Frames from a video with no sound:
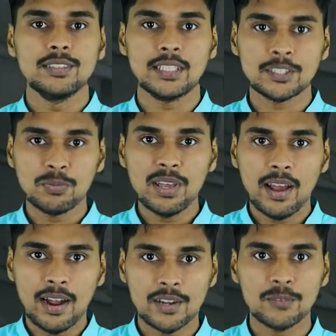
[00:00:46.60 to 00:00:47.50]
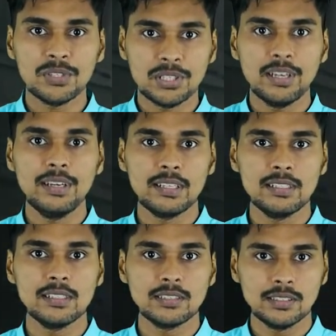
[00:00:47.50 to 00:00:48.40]
That's why artificial
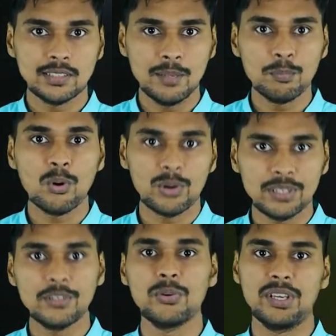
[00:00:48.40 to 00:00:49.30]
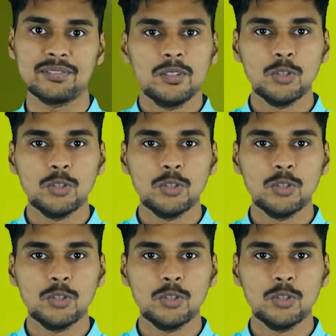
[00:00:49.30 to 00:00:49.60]
intelligence is important today.